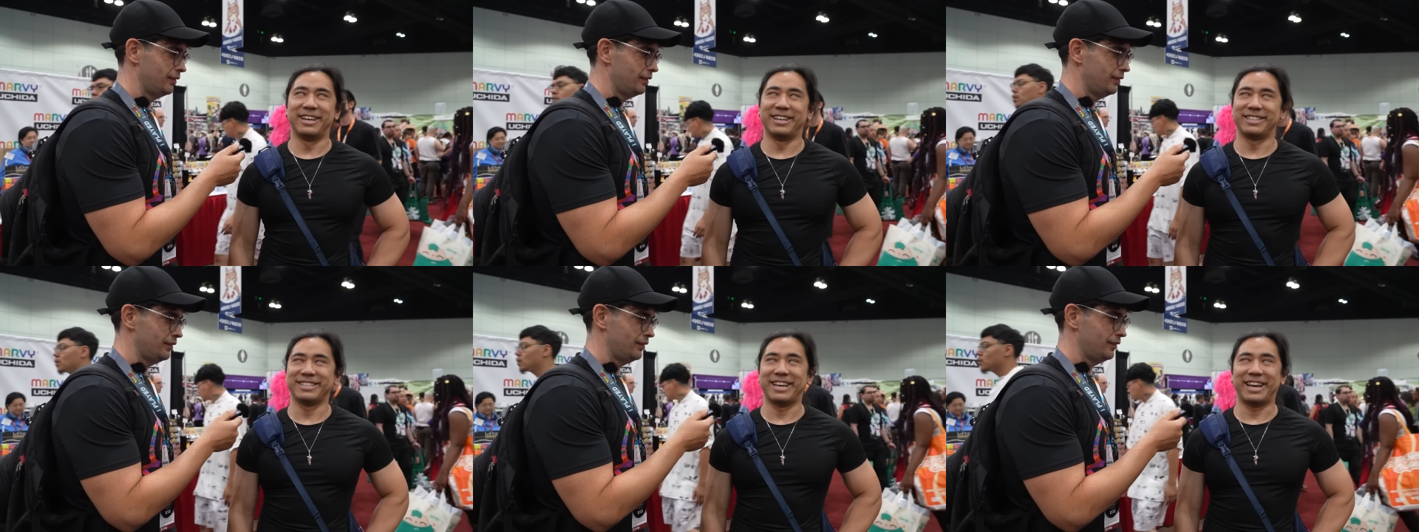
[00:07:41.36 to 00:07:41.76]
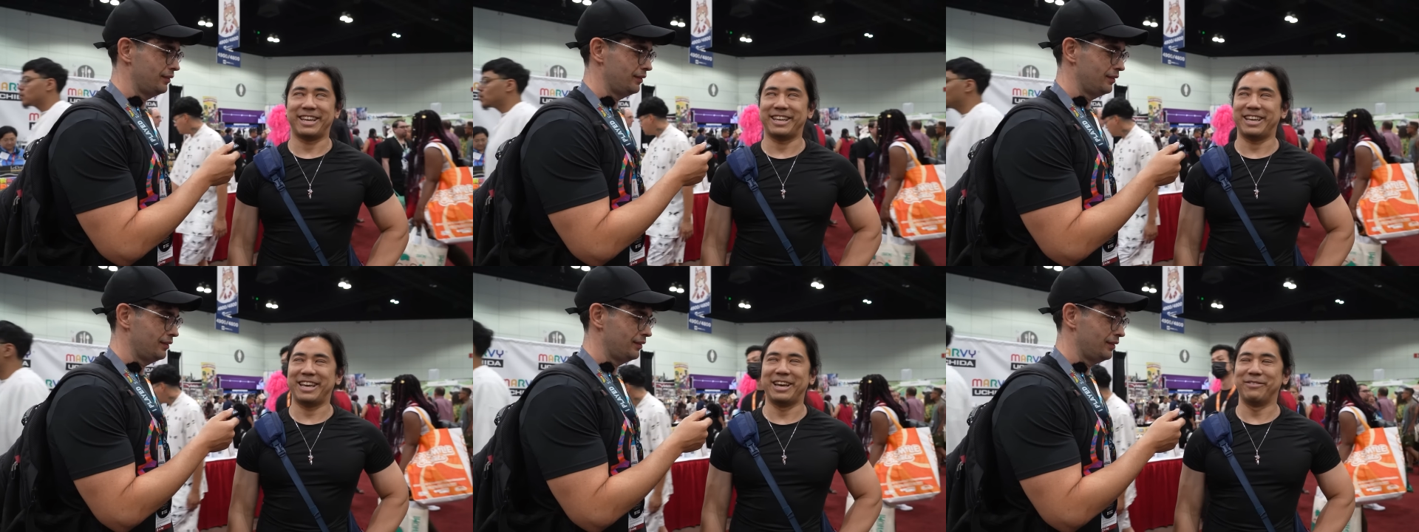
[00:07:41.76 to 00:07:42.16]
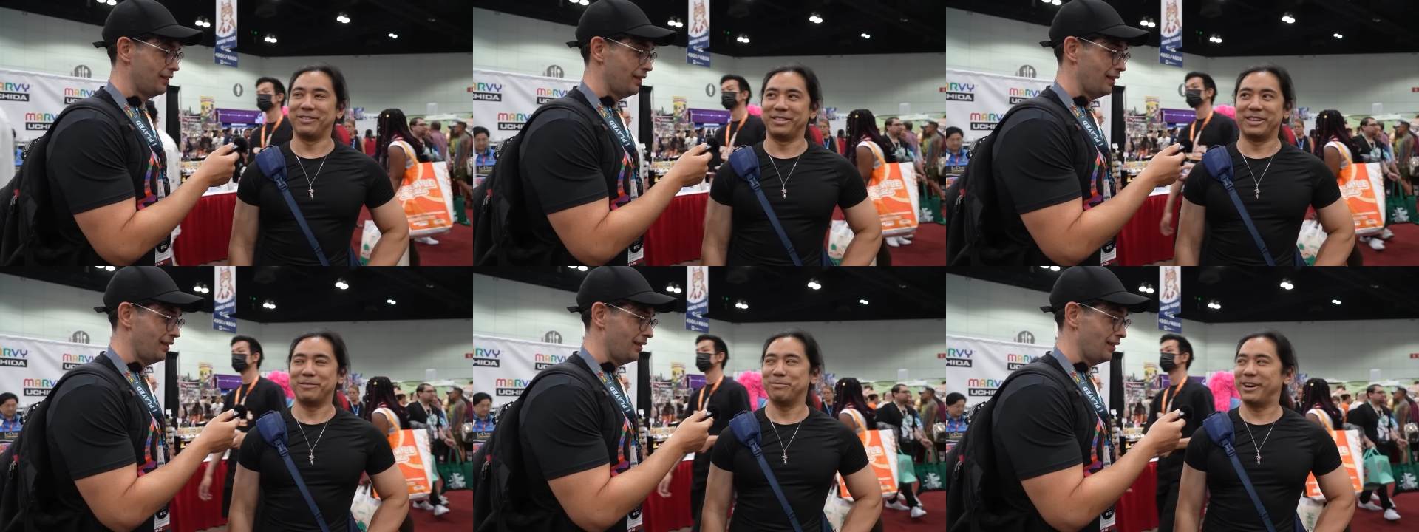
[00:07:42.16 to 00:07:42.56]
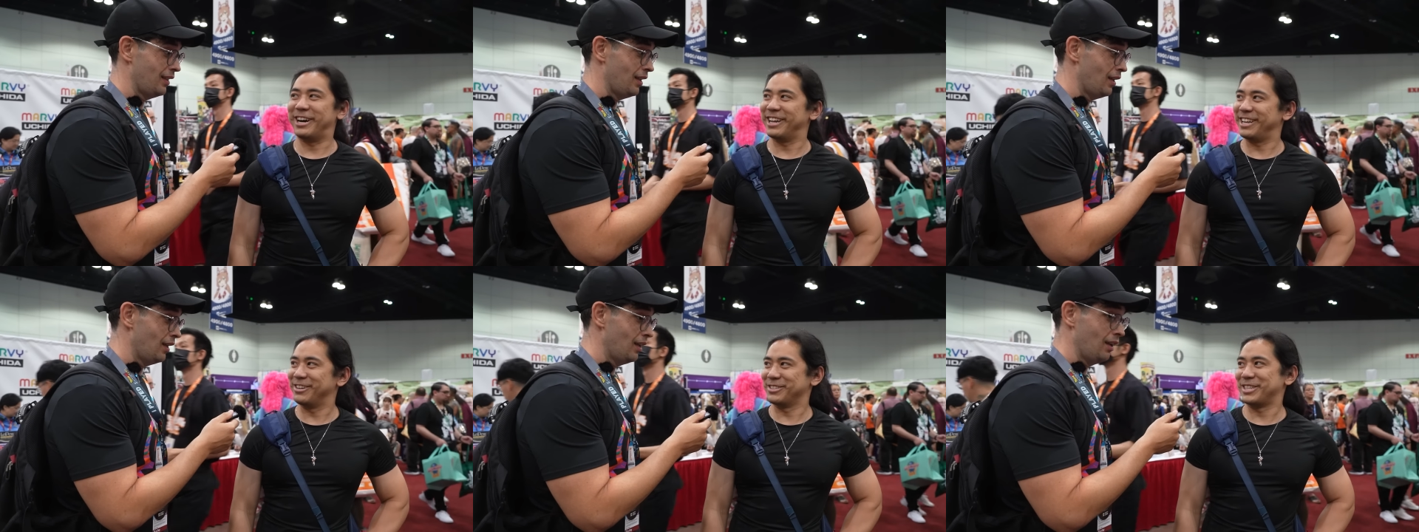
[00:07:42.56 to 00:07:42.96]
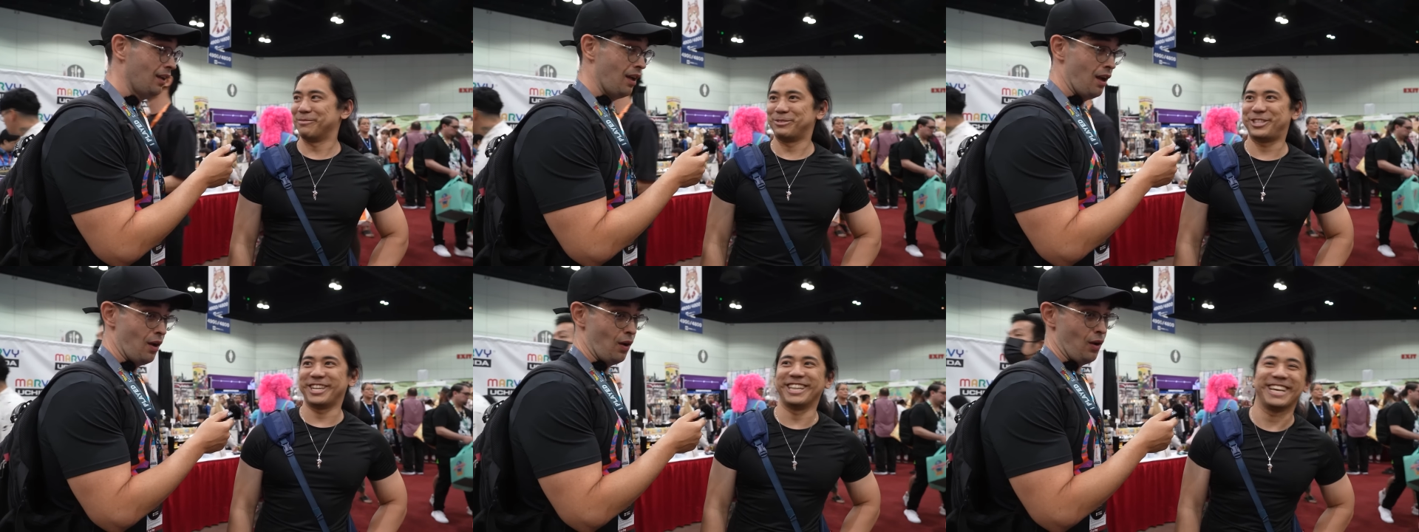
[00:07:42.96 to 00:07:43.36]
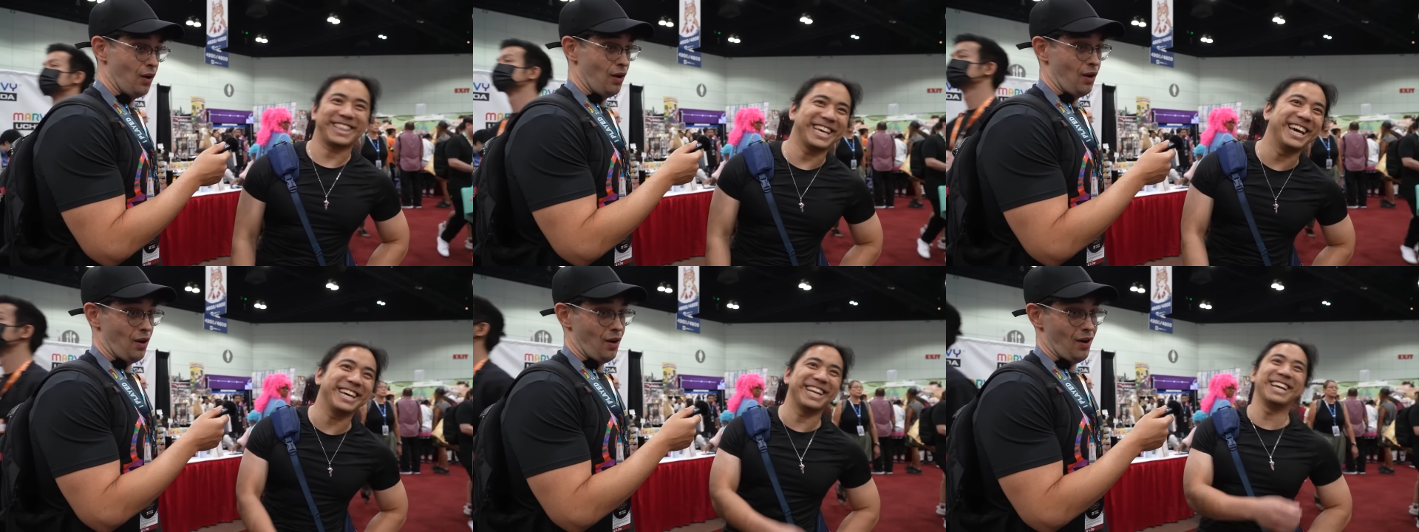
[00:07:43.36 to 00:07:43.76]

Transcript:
Speaker 1: It's like Heavenly Body or something like that.